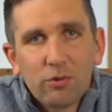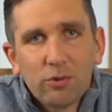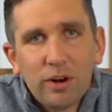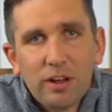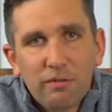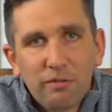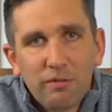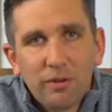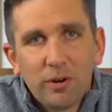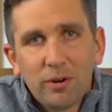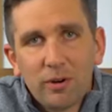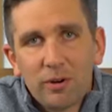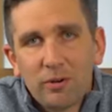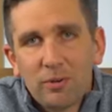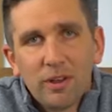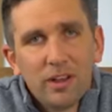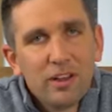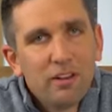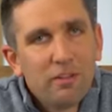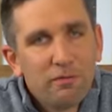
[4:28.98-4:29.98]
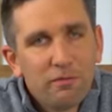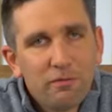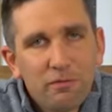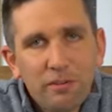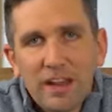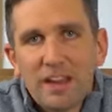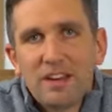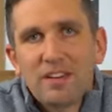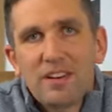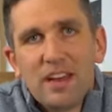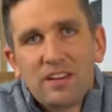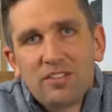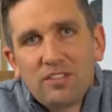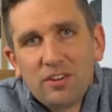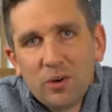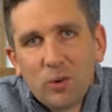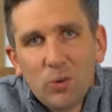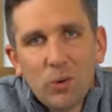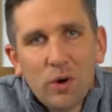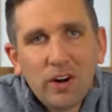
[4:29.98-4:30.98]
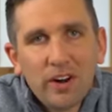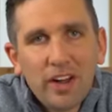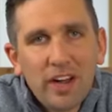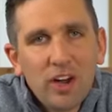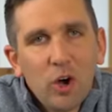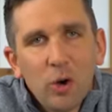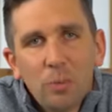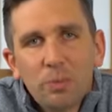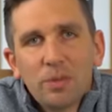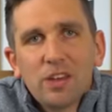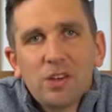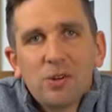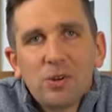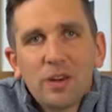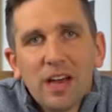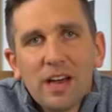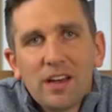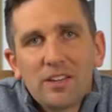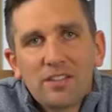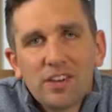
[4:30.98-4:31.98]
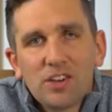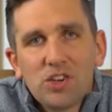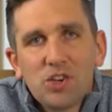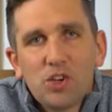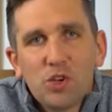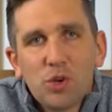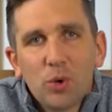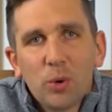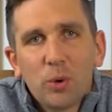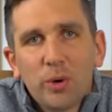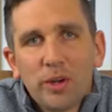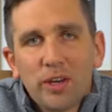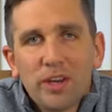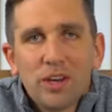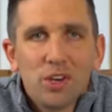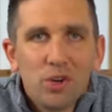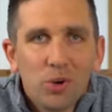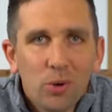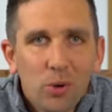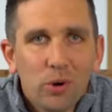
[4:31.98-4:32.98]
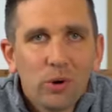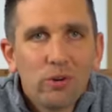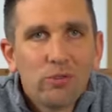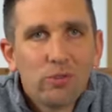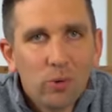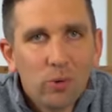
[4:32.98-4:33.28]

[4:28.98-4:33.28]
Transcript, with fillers: a great photo, fantastic work. I hope that you guys enjoy your